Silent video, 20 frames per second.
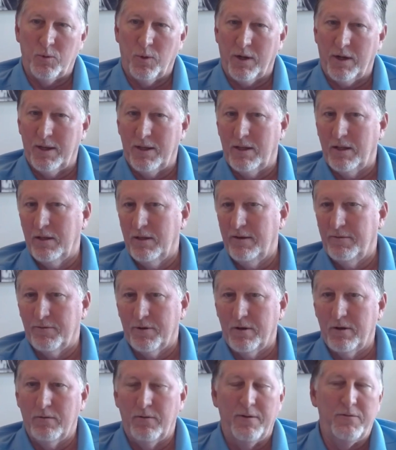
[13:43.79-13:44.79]
We're going to
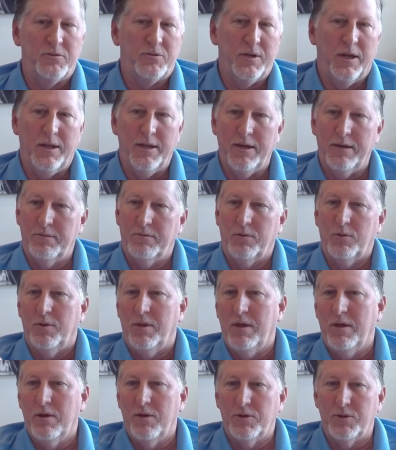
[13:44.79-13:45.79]
deliver. We've seen it through the
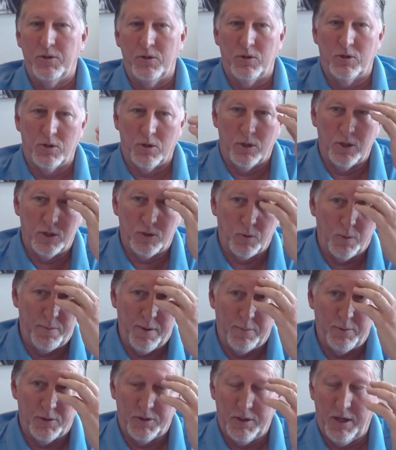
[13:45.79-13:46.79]
years in search where
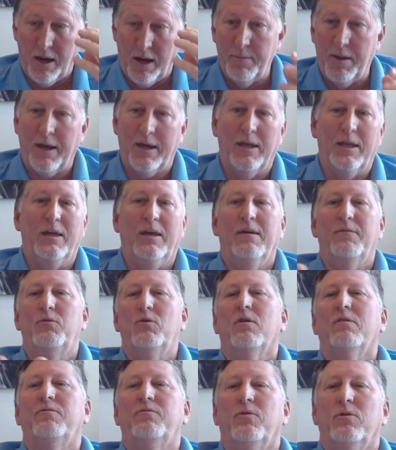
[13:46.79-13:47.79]
people say, I'm not going to give
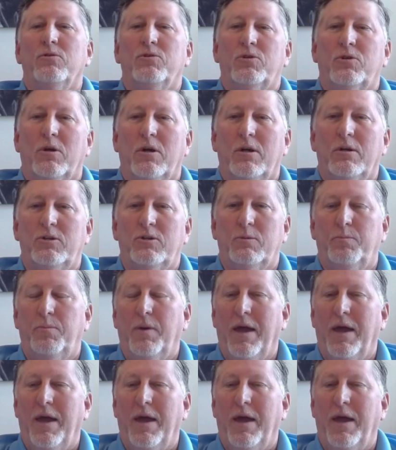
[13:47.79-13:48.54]
you a full search.